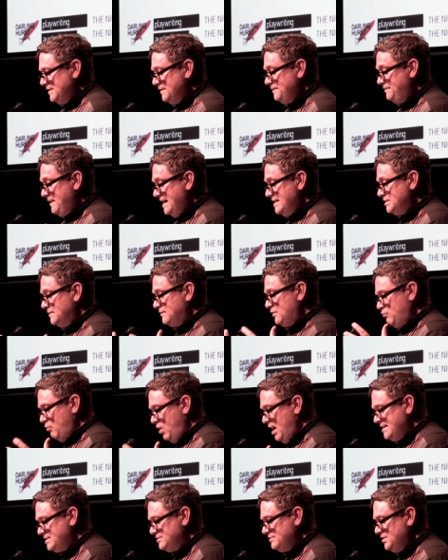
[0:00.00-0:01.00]
the fate of a
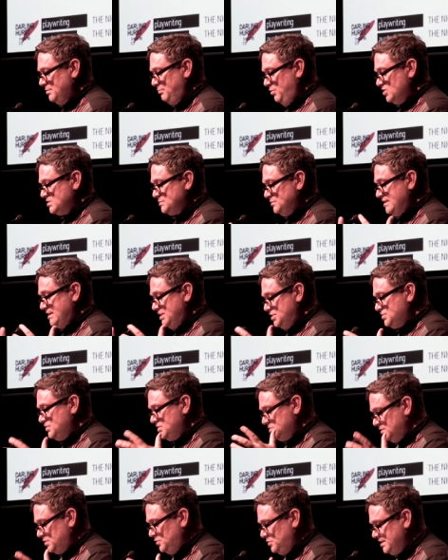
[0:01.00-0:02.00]
writer and the possible
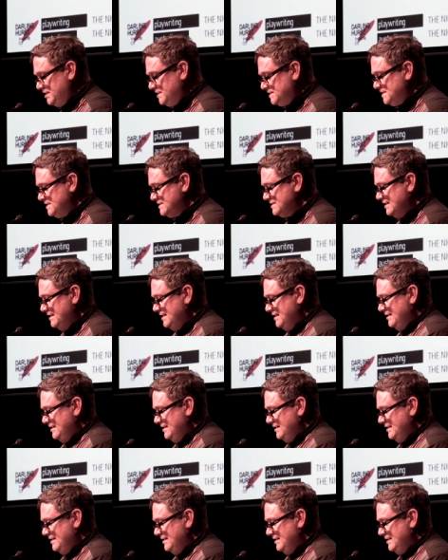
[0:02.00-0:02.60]
issues with audiences.